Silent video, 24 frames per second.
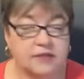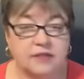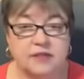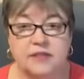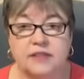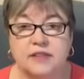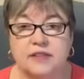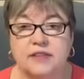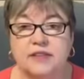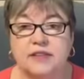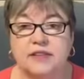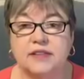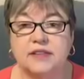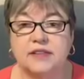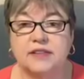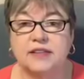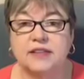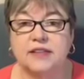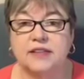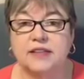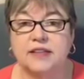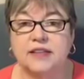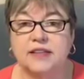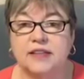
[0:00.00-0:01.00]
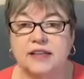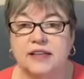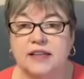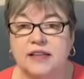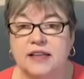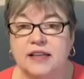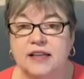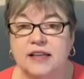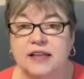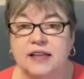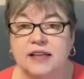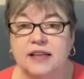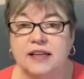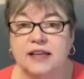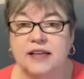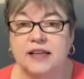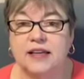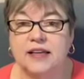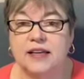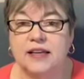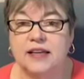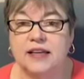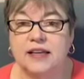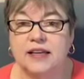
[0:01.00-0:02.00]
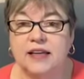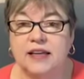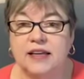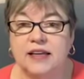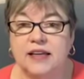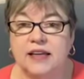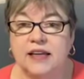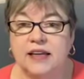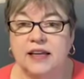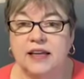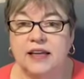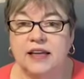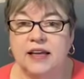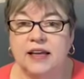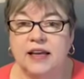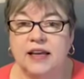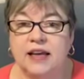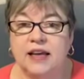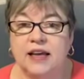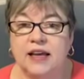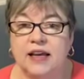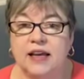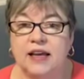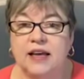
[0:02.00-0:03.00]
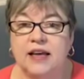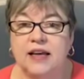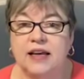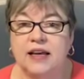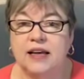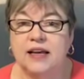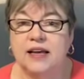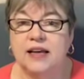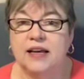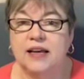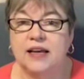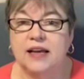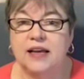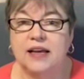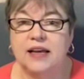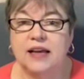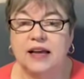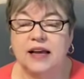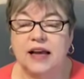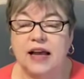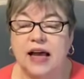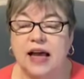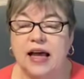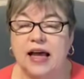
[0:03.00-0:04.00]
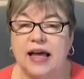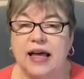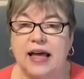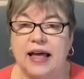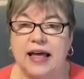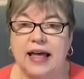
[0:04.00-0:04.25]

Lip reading: Nothing is said.